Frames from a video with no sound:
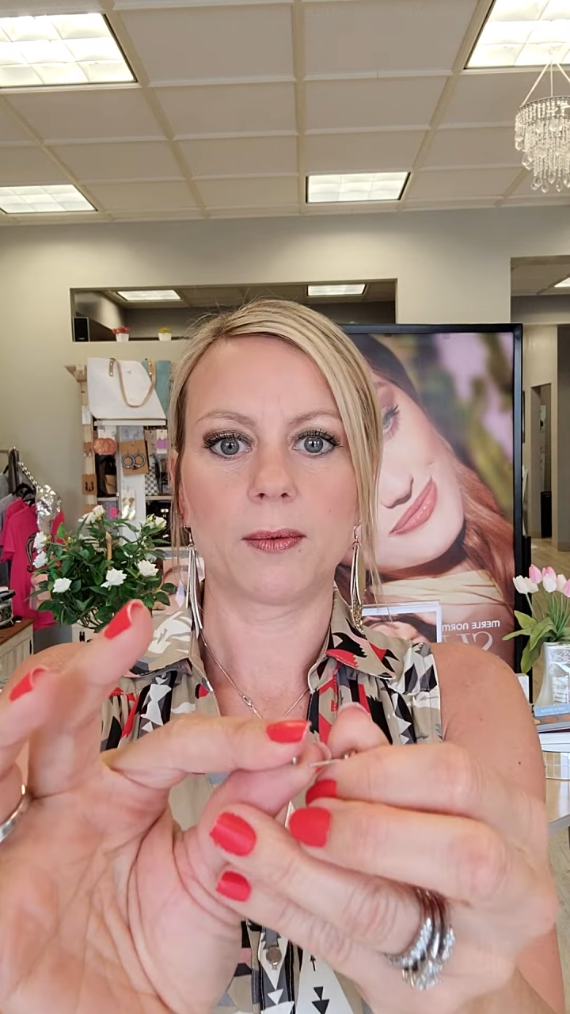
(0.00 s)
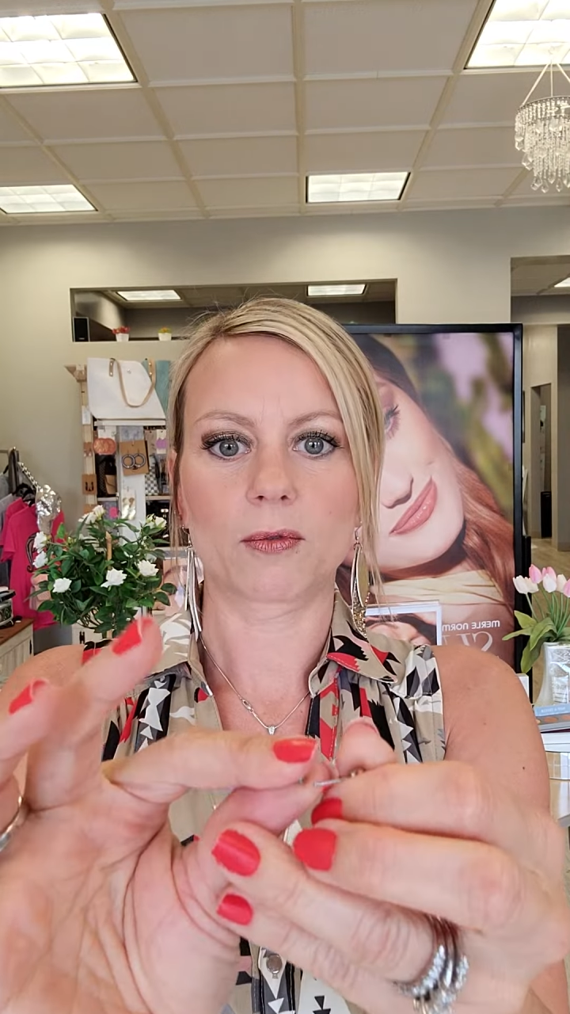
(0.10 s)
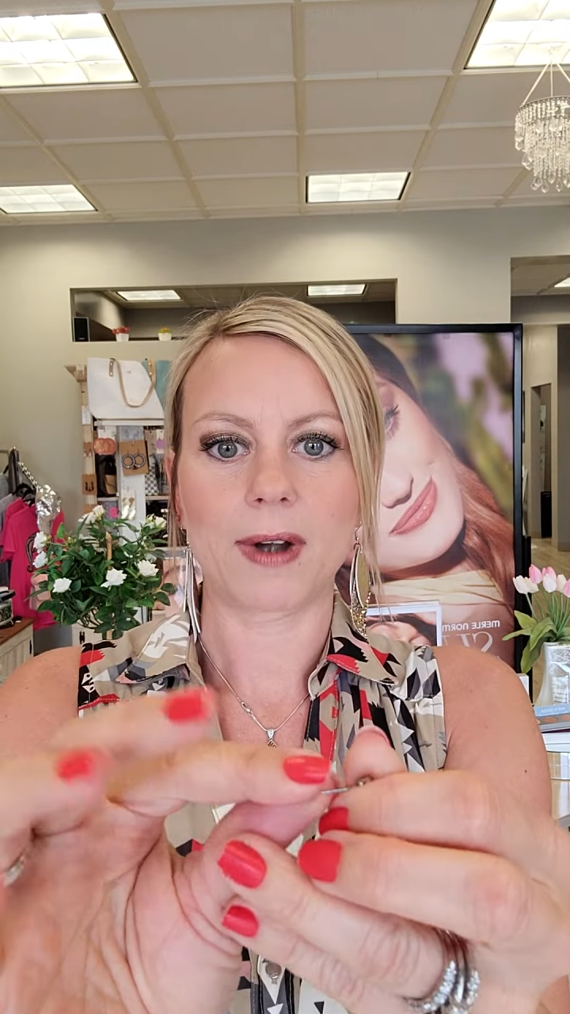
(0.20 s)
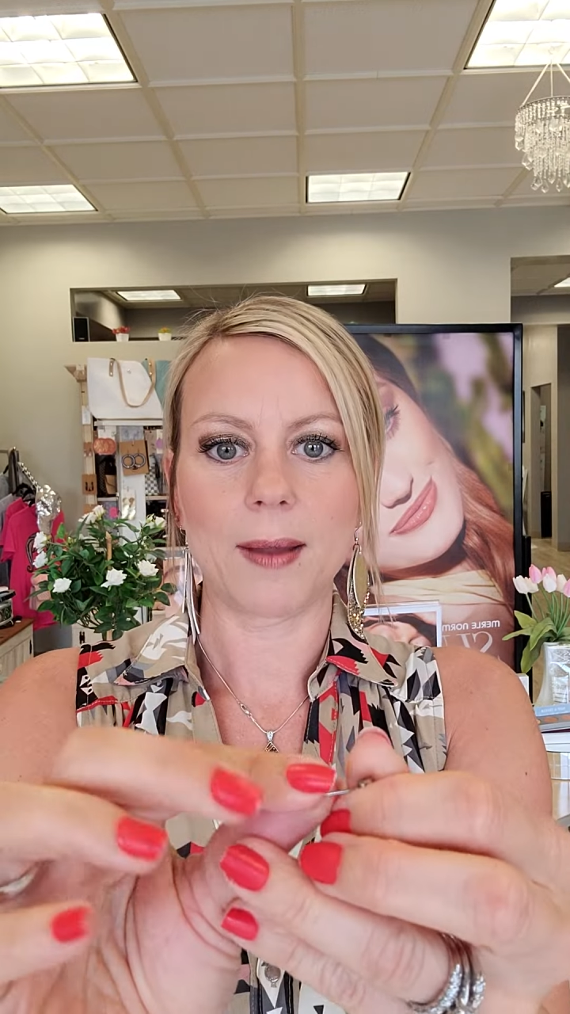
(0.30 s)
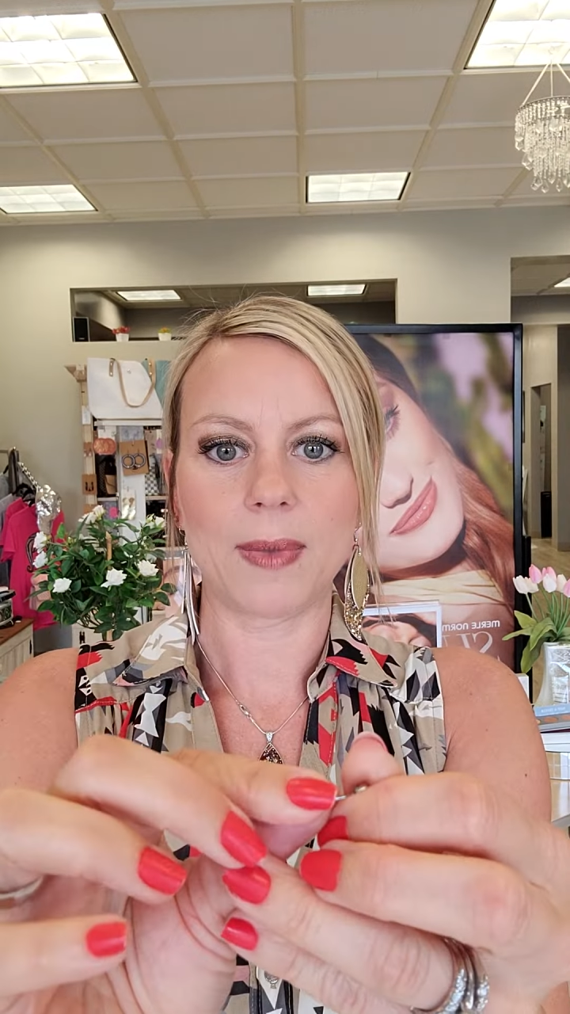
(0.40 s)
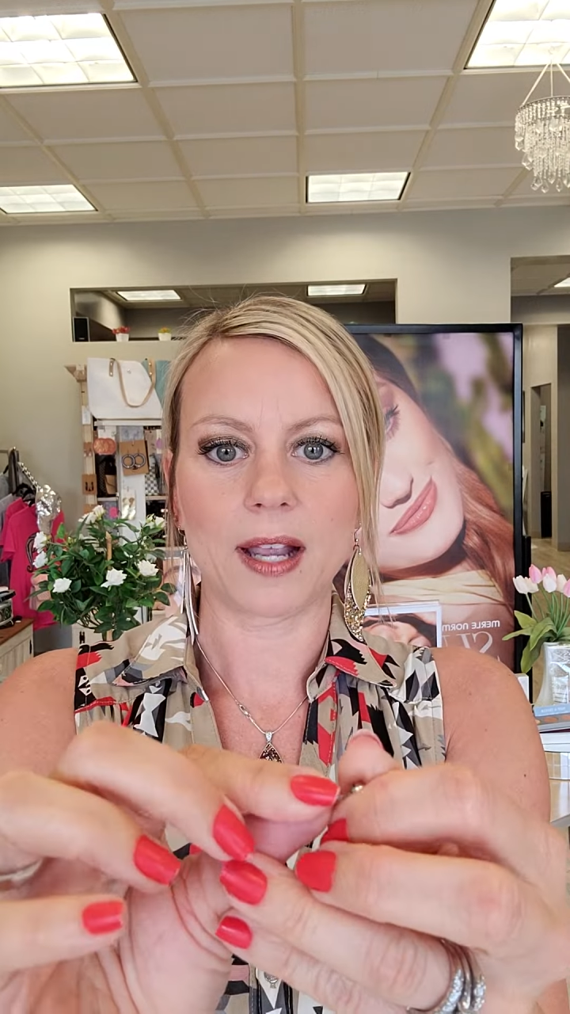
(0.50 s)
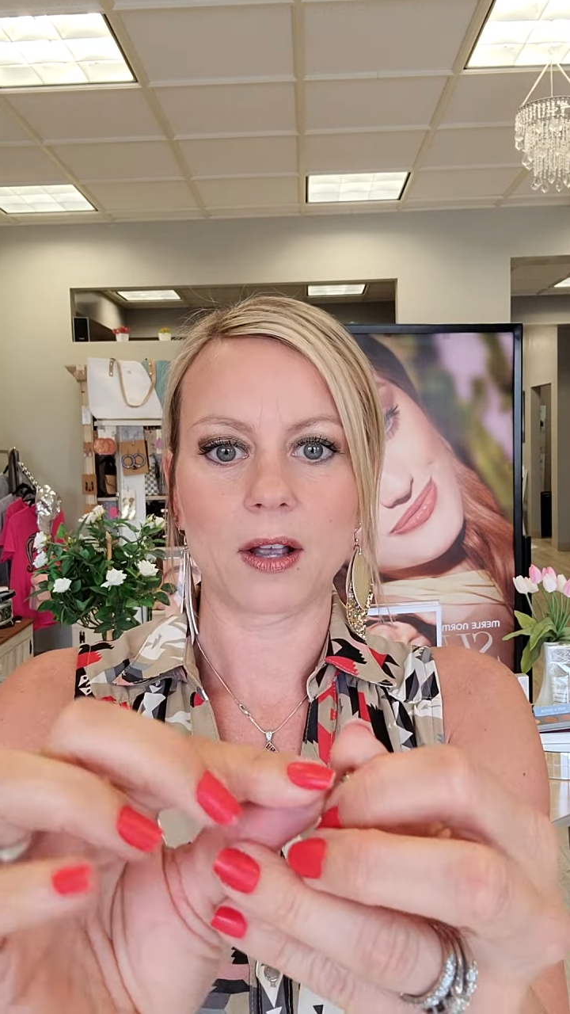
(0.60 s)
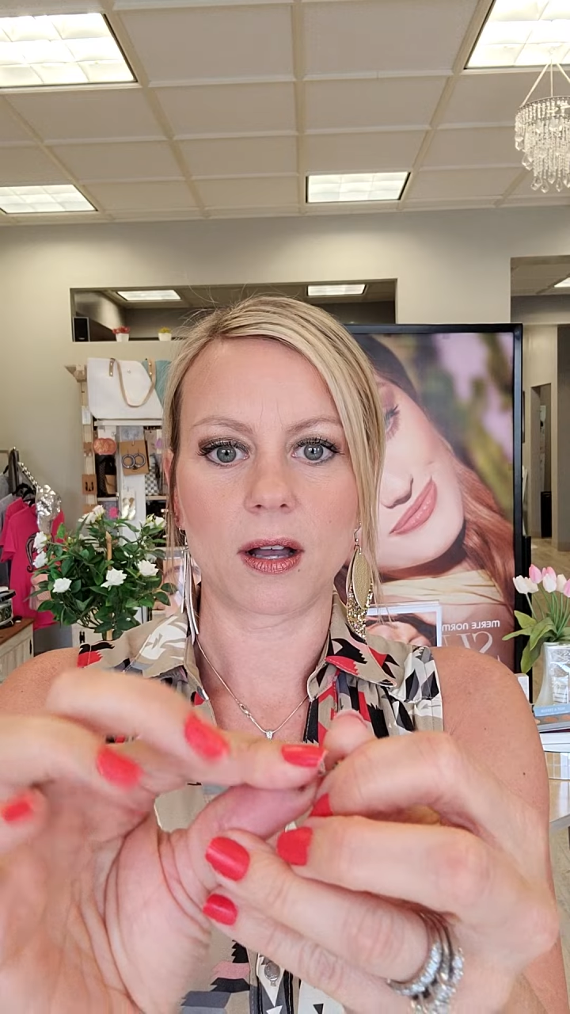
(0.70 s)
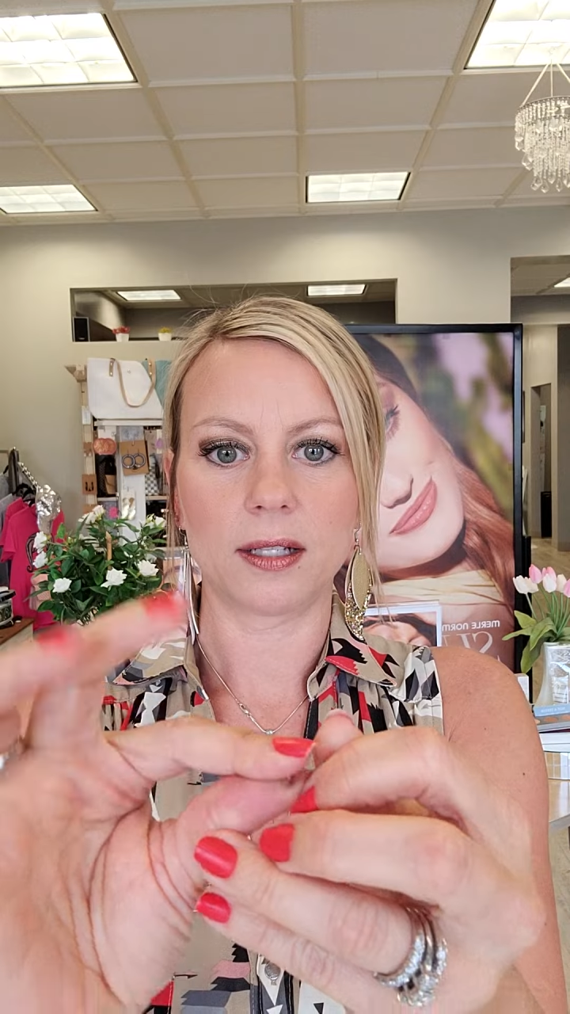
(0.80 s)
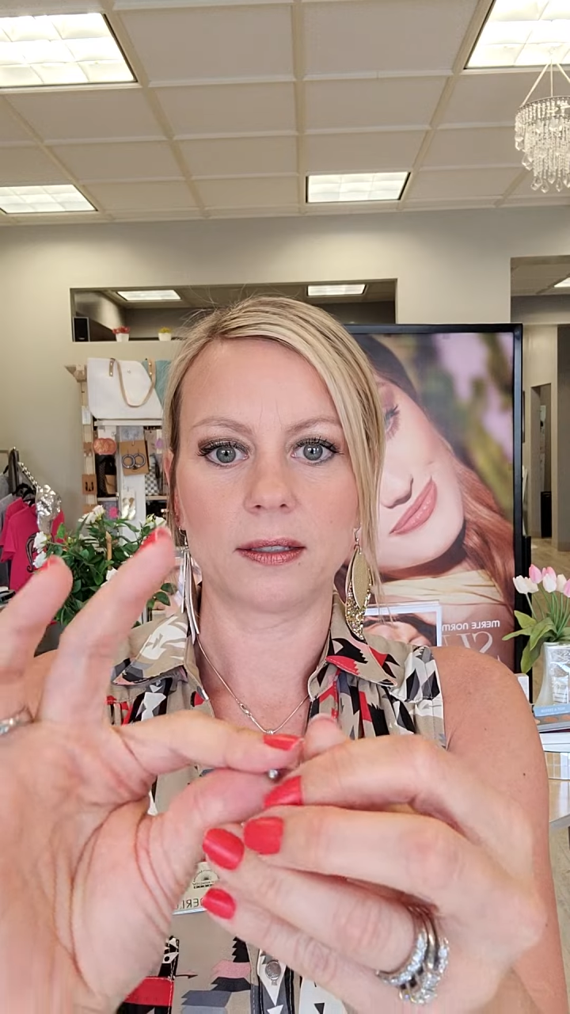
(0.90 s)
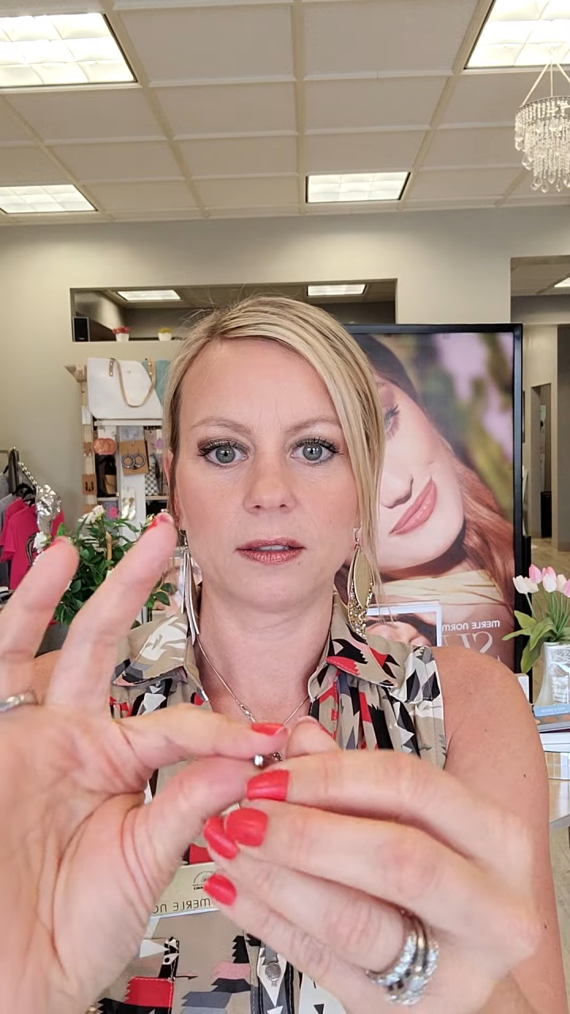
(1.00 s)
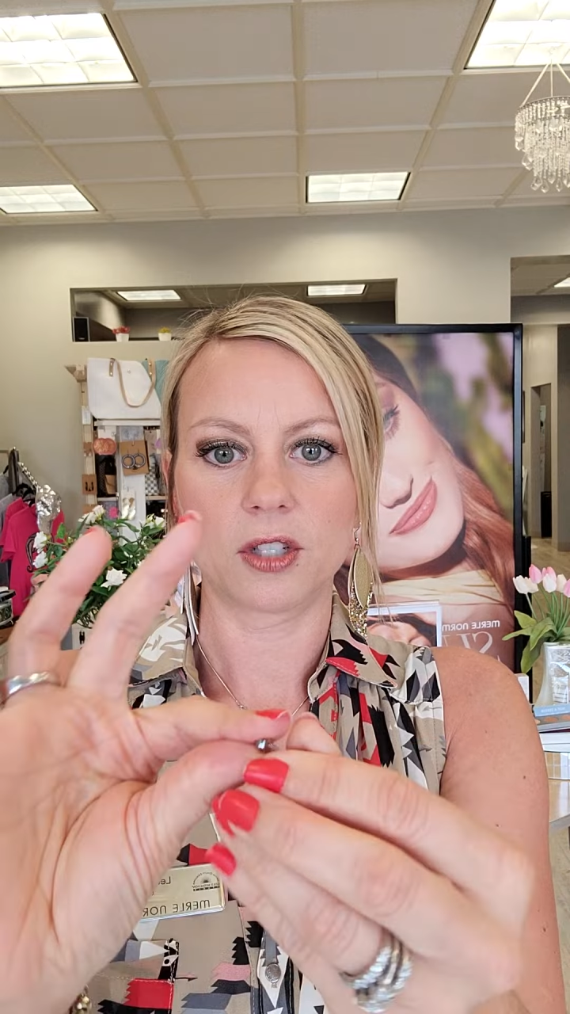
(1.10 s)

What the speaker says: right back on,